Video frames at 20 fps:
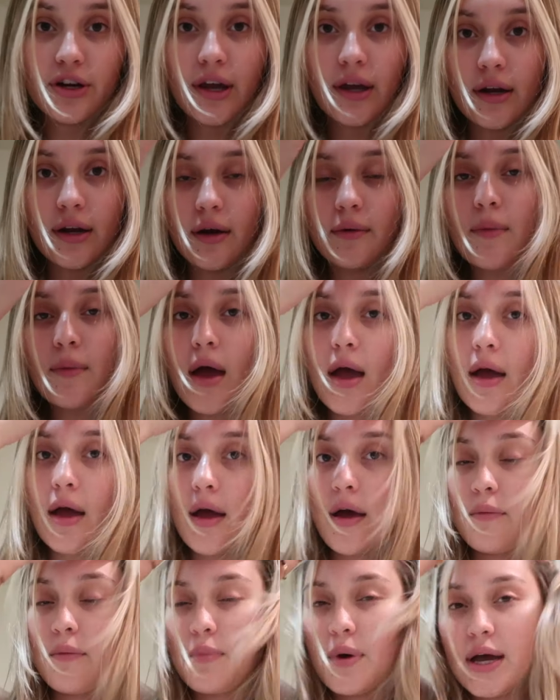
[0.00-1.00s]
to heat up.
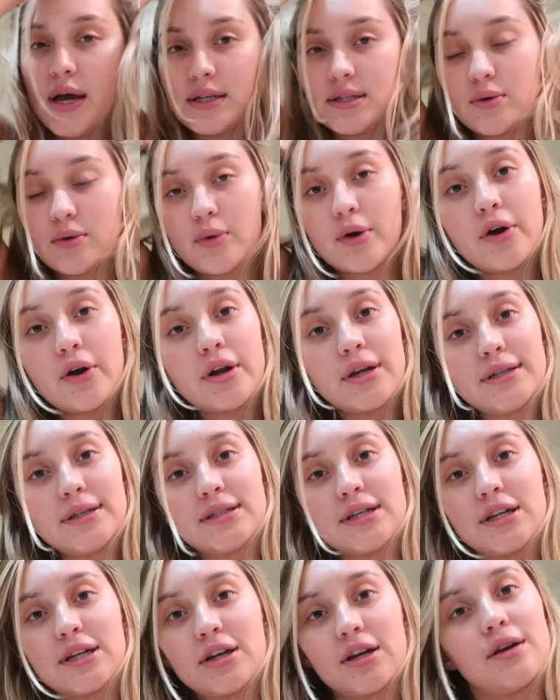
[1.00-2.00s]
But we're going to
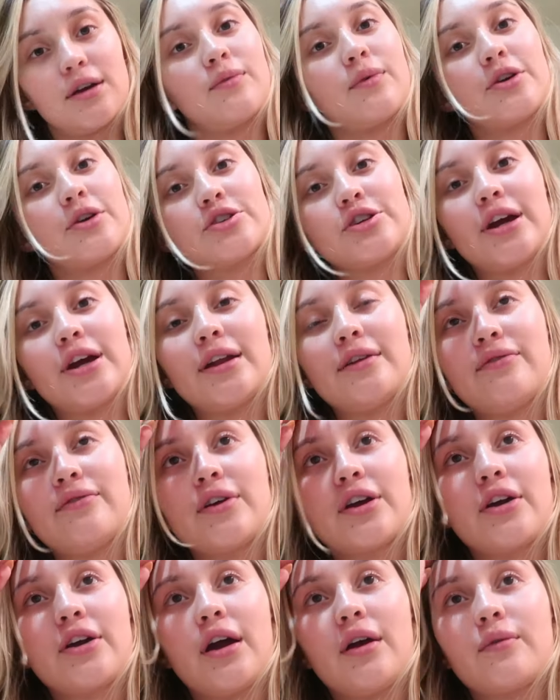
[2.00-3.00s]
dinner. We're trying to
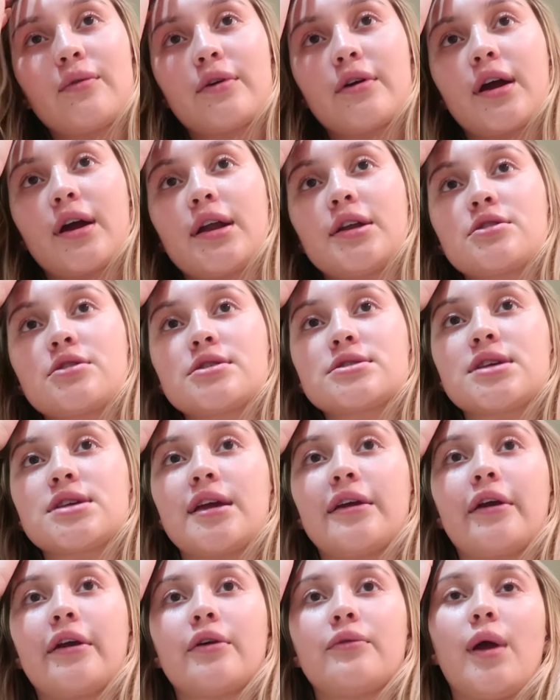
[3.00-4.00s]
figure out, we're kind of just
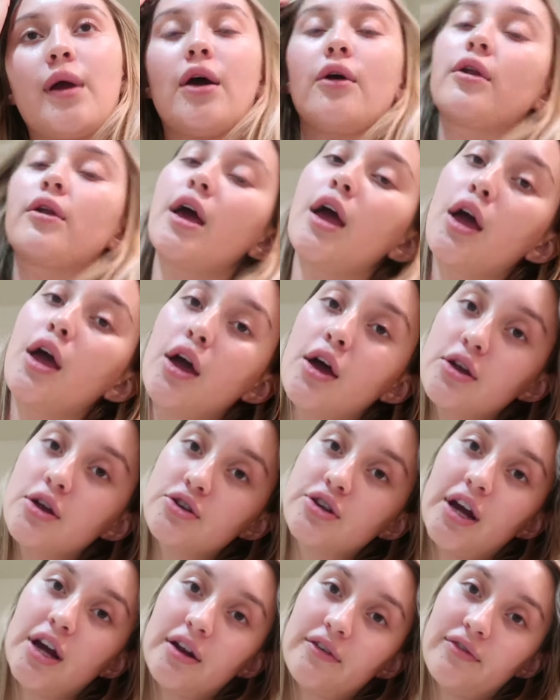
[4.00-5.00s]
hanging around,
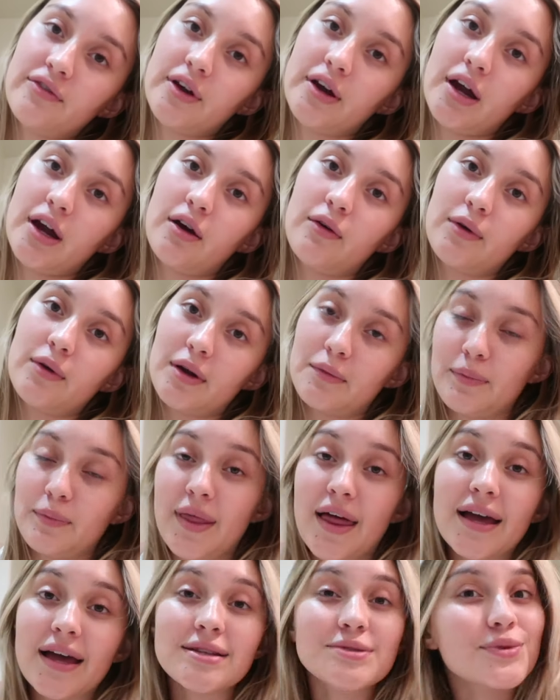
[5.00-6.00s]
trying to figure out what our
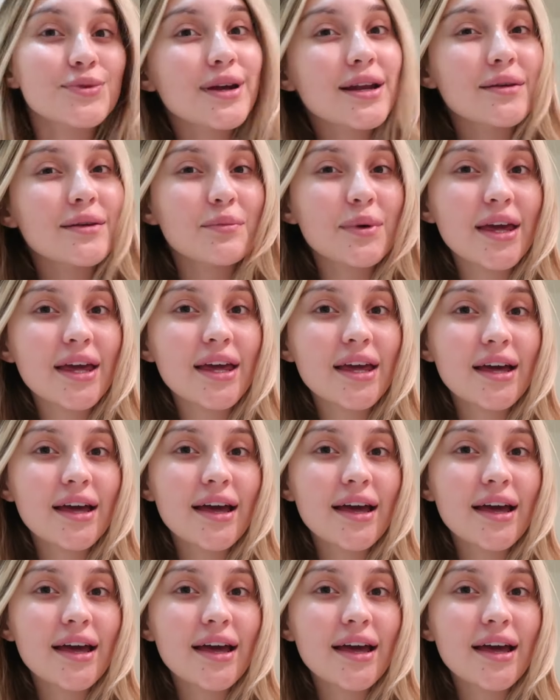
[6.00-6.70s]
plans were going to be.